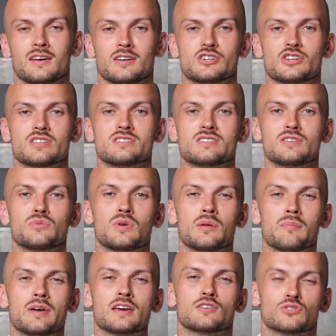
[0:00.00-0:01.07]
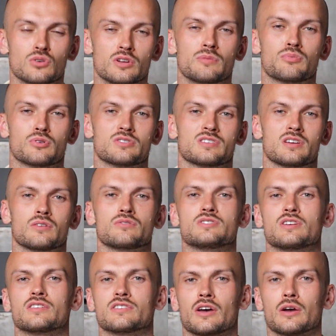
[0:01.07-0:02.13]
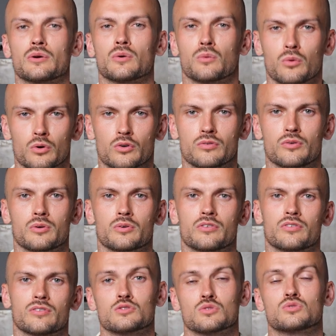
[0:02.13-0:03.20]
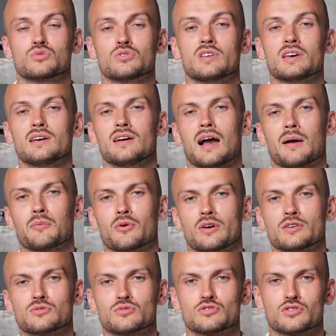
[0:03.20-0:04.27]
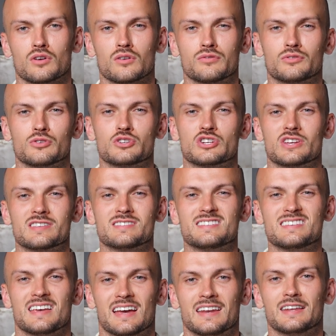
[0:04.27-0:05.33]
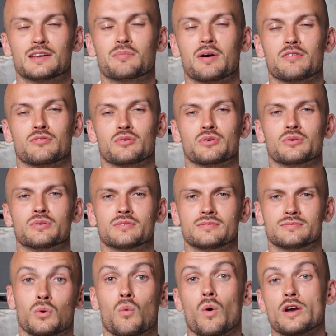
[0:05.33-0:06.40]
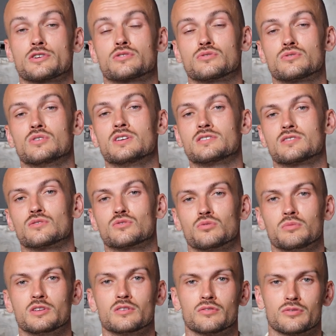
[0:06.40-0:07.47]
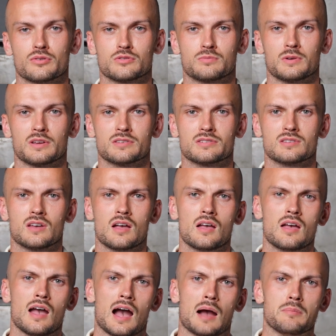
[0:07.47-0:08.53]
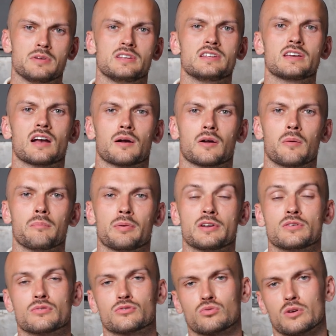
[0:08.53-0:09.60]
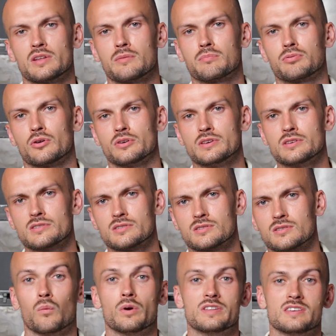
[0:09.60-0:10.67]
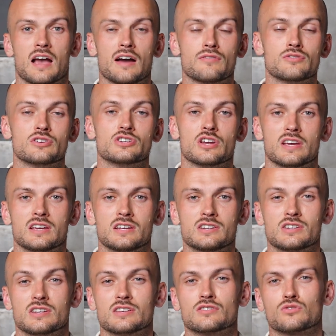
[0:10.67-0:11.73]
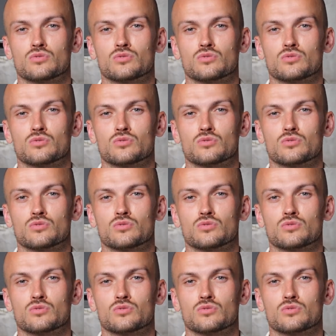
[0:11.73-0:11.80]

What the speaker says: Gen Z will make 30% of the entire workforce. So today, I'm going to solve the Gen Z enigma for you. So why should you listen to me in the first place? I'm leading a company of 20 employees where the average age is